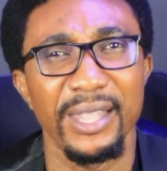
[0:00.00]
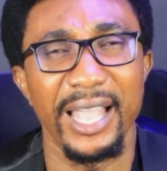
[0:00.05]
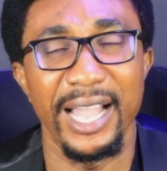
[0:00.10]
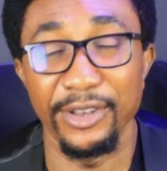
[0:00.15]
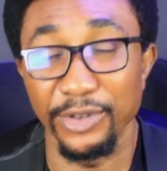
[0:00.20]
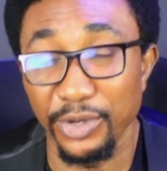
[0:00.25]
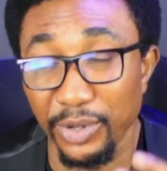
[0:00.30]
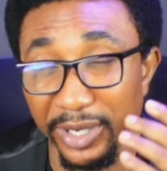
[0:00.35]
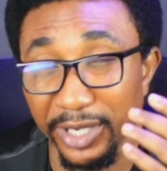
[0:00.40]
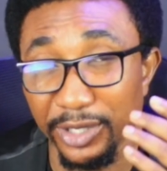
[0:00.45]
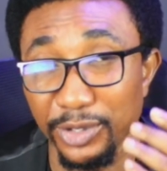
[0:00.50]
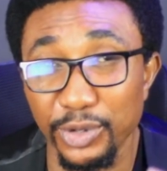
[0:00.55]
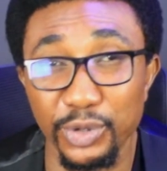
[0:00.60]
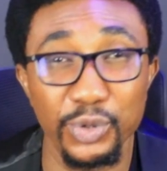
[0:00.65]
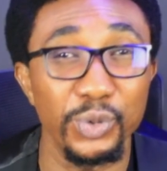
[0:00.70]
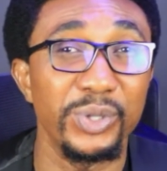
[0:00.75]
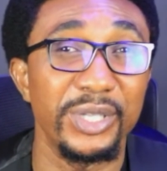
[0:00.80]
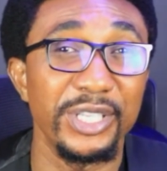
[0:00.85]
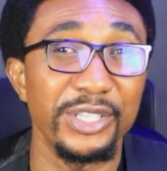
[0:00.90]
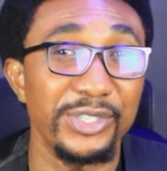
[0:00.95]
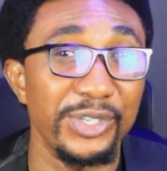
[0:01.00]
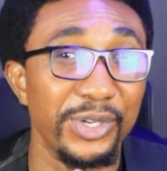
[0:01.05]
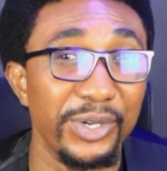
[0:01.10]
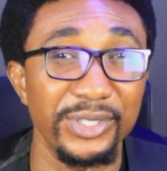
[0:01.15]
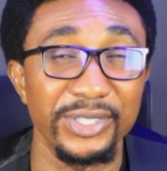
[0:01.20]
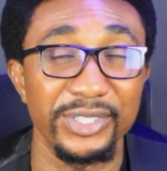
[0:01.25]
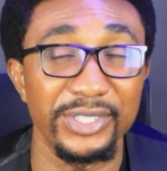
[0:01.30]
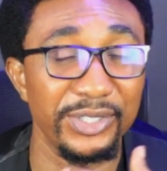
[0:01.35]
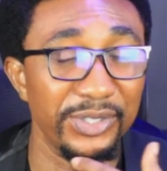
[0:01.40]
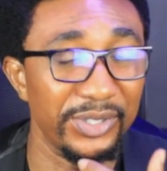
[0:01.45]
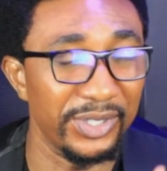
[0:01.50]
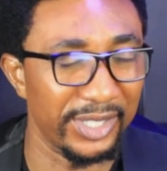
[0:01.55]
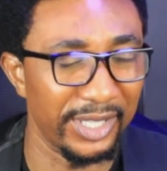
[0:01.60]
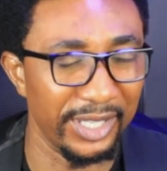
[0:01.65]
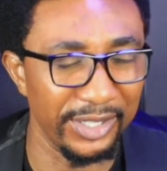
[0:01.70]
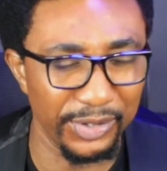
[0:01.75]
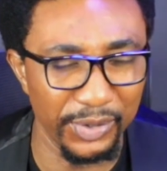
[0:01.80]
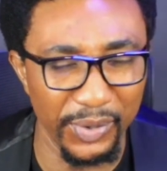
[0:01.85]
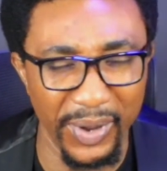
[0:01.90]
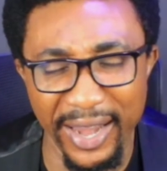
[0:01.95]
And you can do this
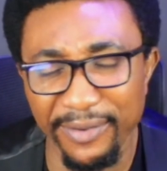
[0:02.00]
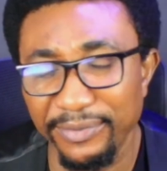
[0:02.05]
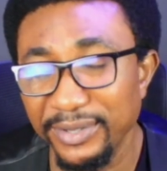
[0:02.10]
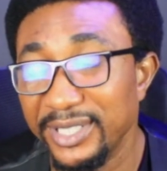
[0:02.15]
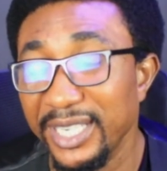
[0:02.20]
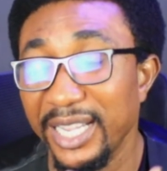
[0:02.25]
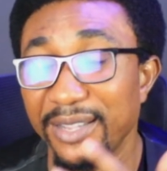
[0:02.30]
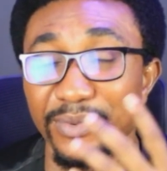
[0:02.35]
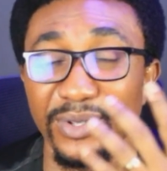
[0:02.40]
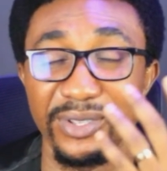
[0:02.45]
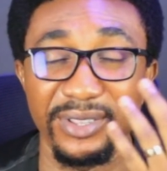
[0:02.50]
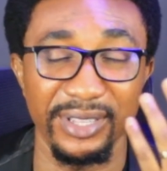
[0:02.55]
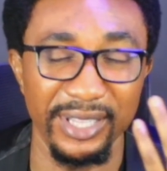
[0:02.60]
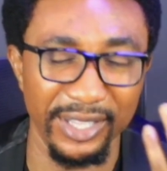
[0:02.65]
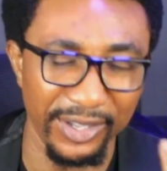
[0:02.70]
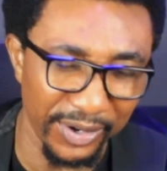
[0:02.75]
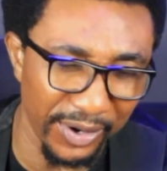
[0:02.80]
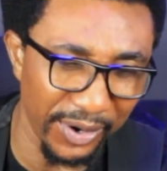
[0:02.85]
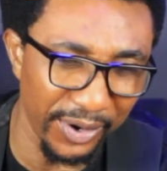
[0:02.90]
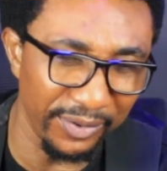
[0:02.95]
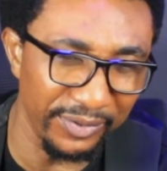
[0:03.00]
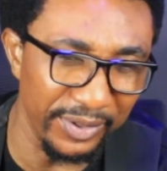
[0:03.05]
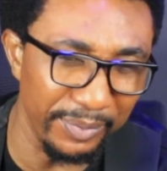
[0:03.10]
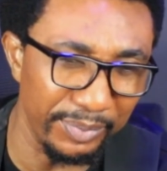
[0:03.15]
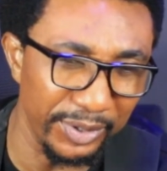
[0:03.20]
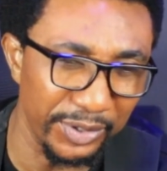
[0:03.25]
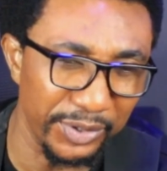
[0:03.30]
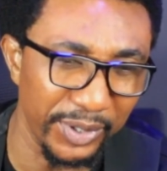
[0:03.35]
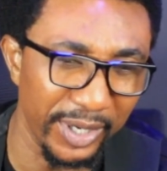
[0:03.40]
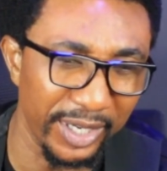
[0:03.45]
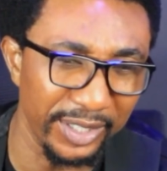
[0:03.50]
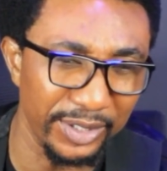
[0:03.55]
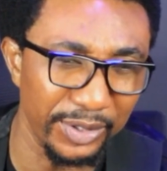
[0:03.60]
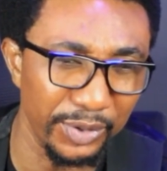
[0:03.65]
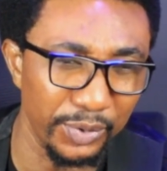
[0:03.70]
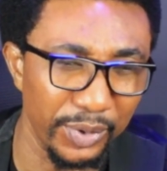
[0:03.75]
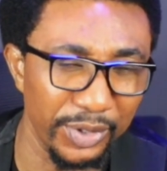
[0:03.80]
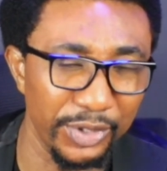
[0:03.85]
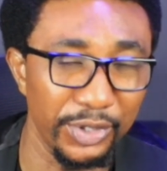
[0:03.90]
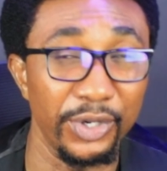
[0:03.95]
continuously. So every time you think of the betrayal
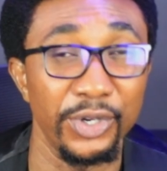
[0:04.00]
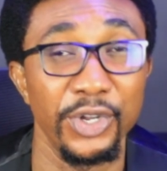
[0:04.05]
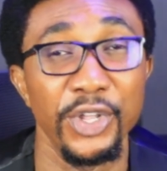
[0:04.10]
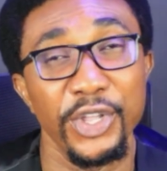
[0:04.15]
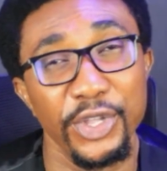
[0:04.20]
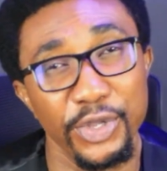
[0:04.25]
situation,